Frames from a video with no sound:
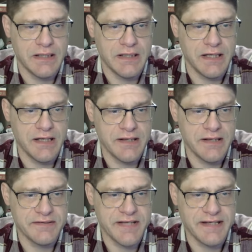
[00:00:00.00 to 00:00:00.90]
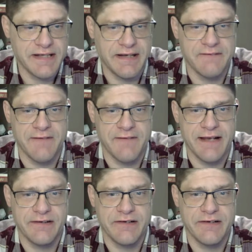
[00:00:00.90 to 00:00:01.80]
uh, taking
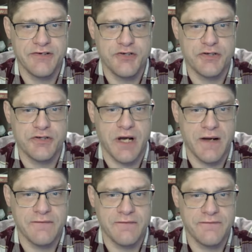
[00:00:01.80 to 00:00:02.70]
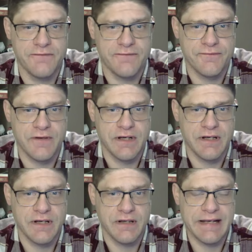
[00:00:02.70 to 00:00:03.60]
advantage of uh,